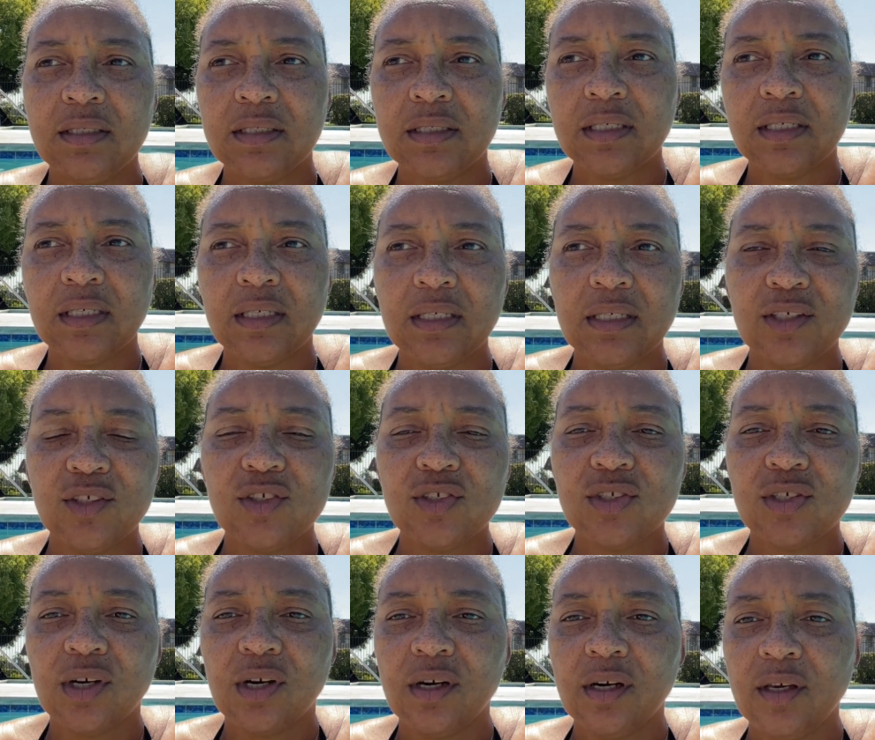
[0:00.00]
getting
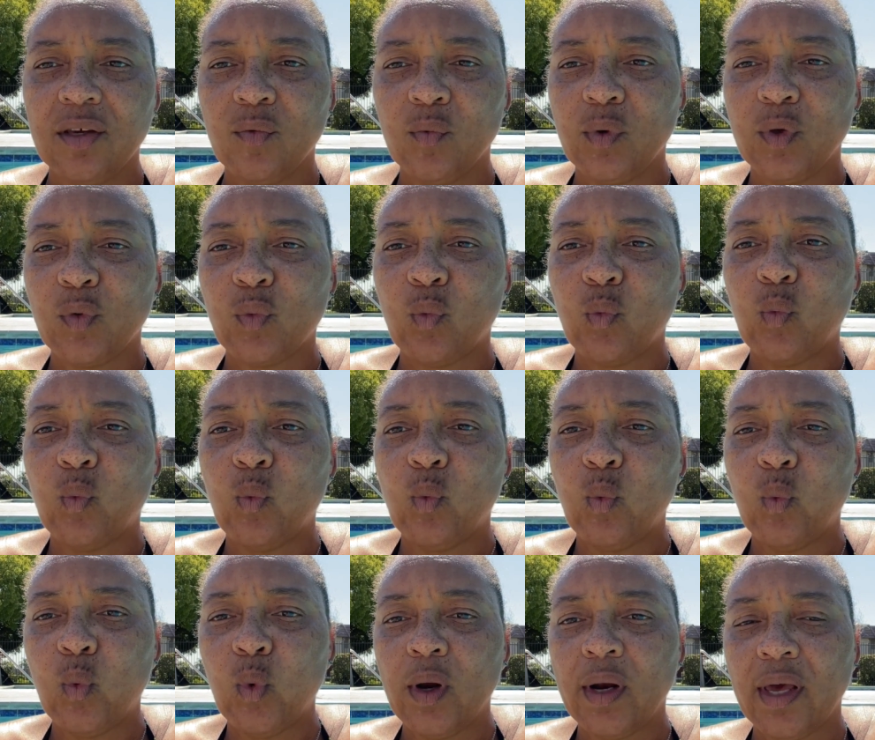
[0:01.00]
started with
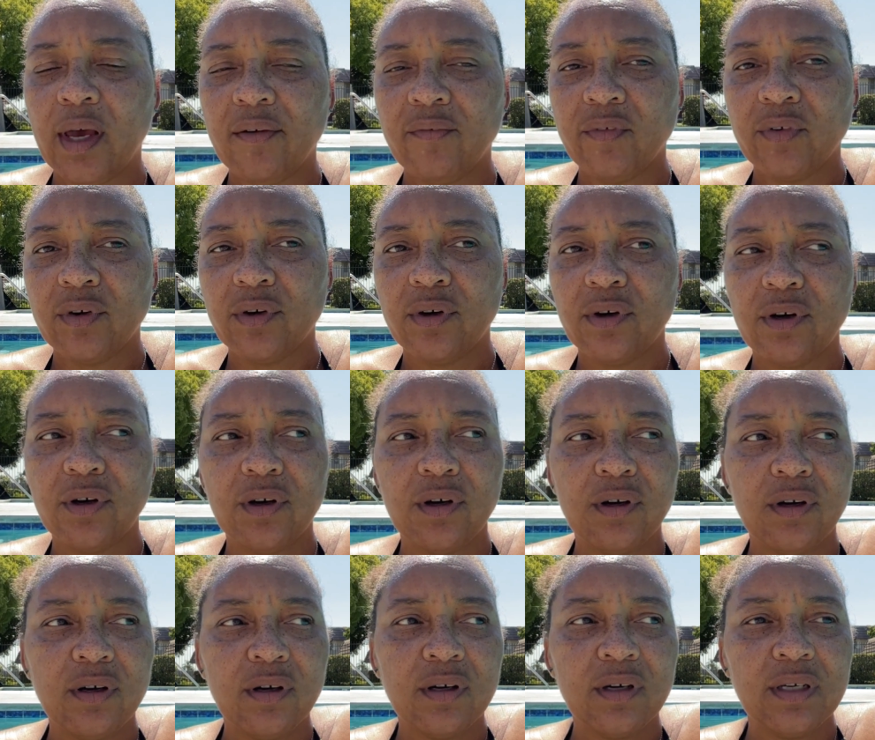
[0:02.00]

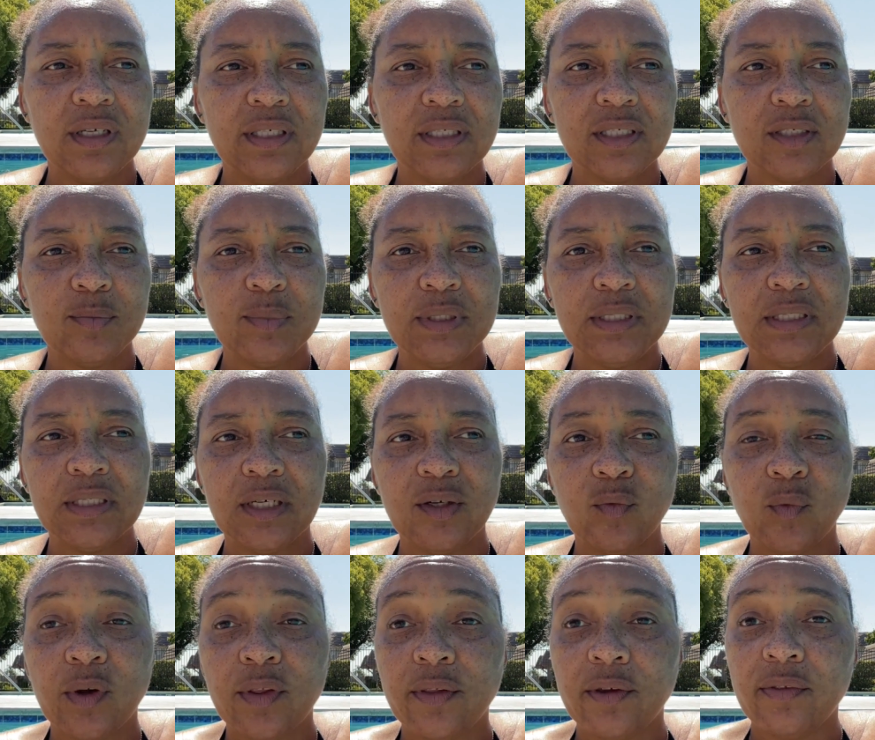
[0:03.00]
whatever needs to be done,
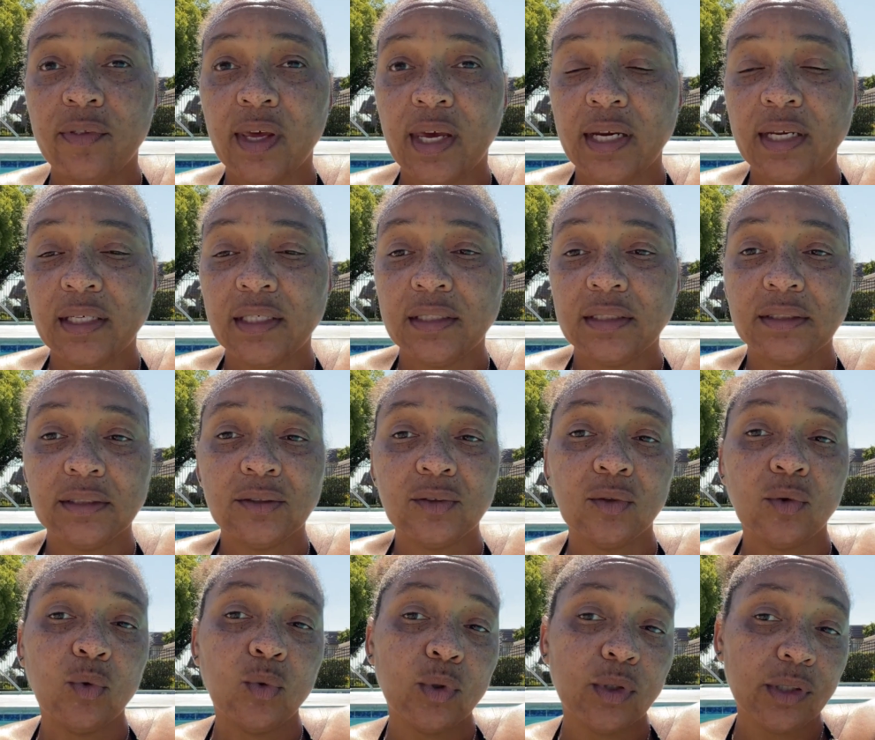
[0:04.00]
whether that is
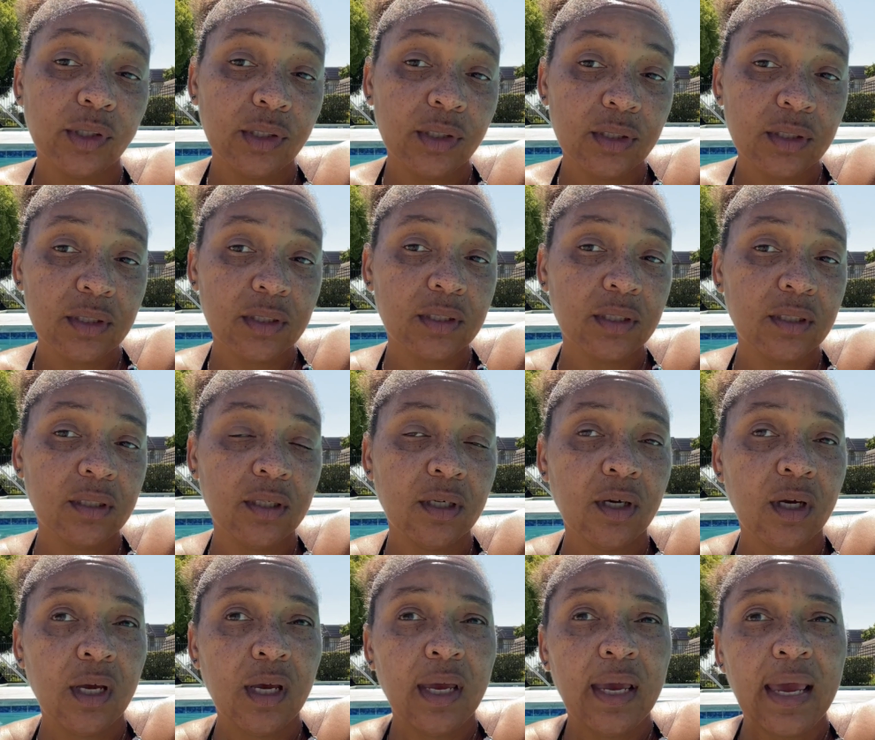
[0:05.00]
orders
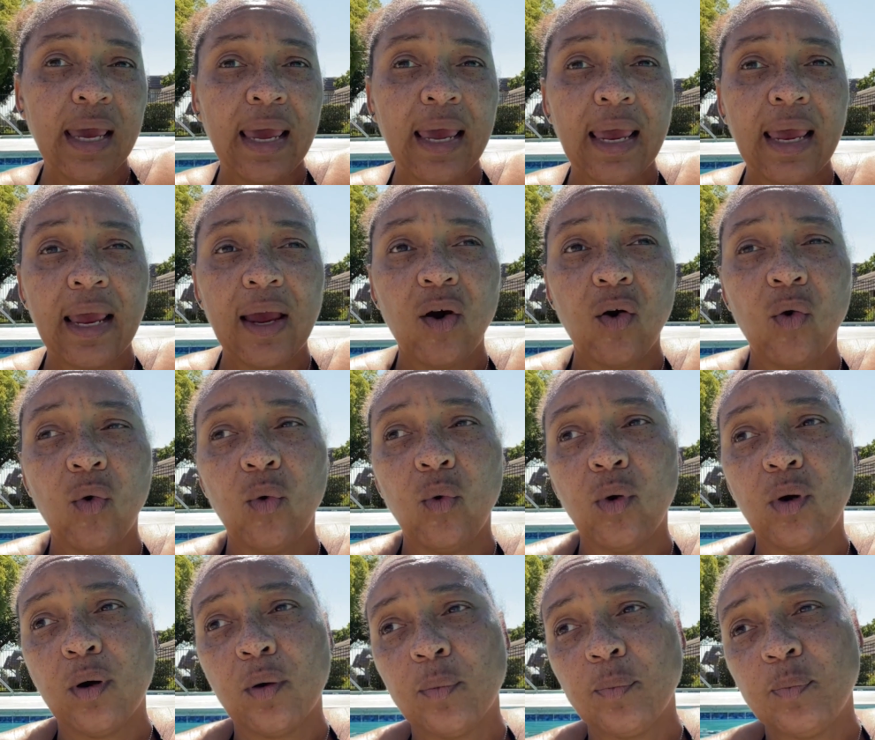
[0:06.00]

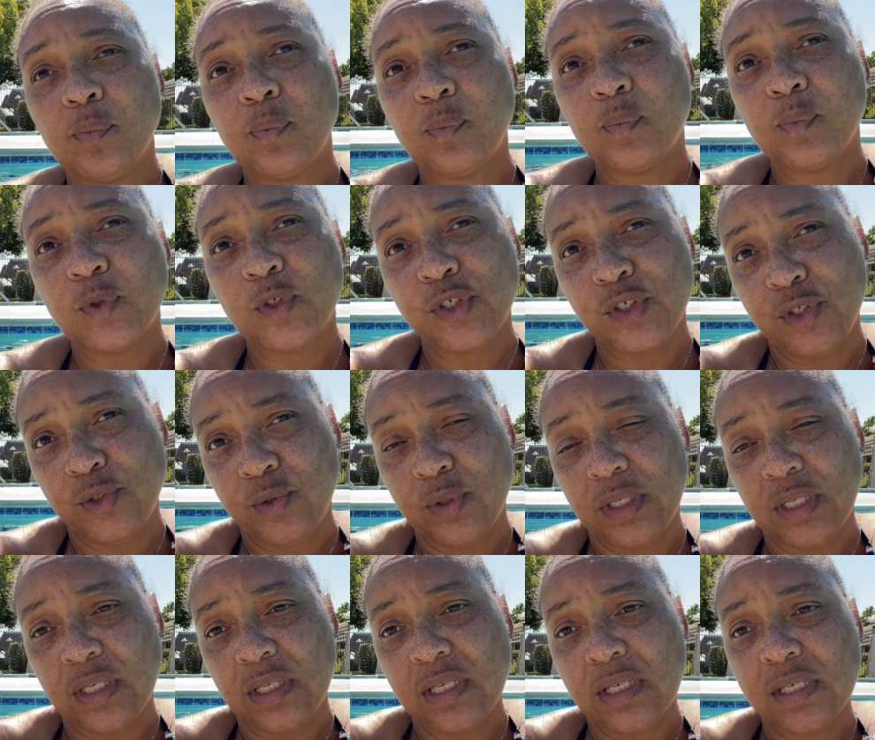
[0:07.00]
or
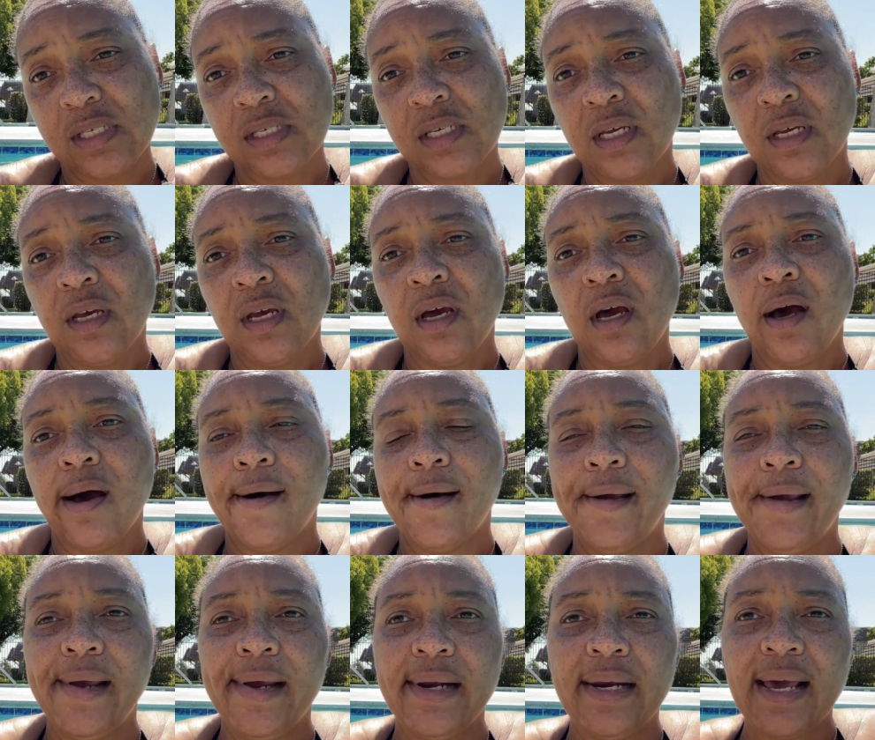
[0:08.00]
students,
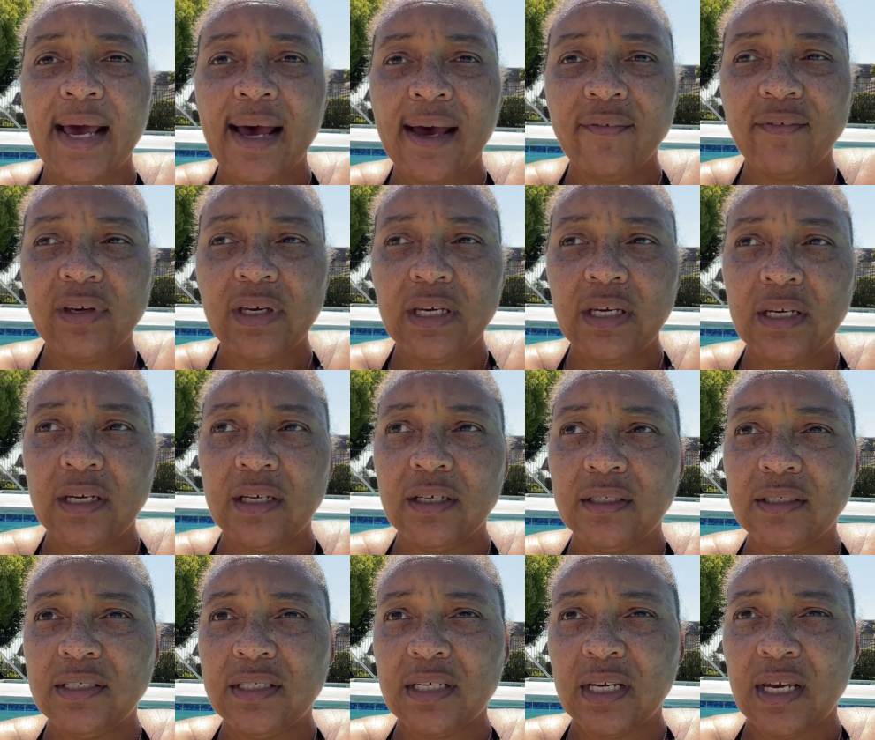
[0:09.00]
and having a
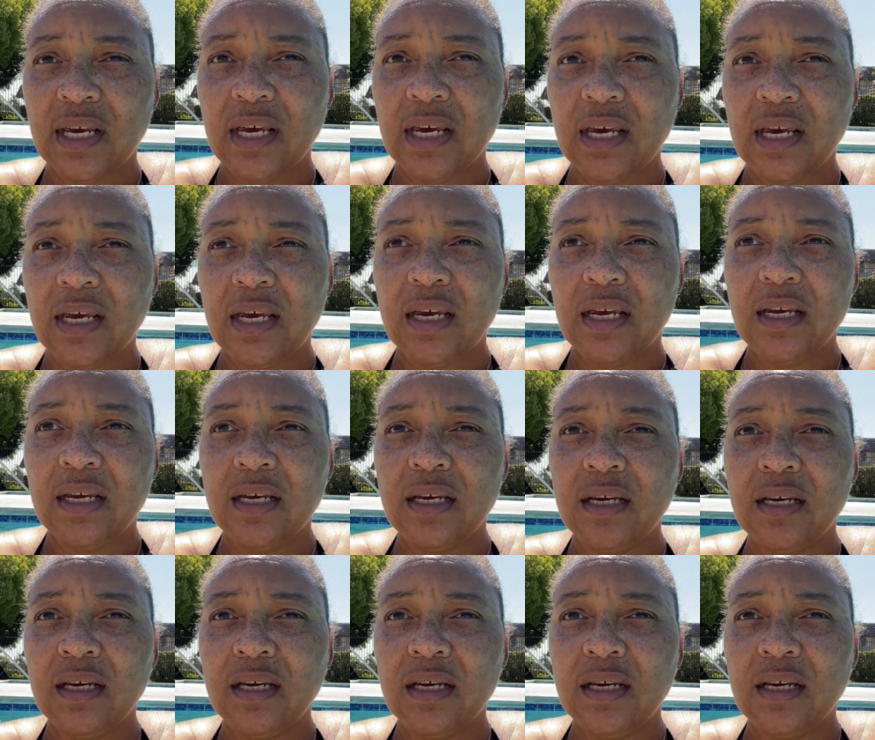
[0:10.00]
day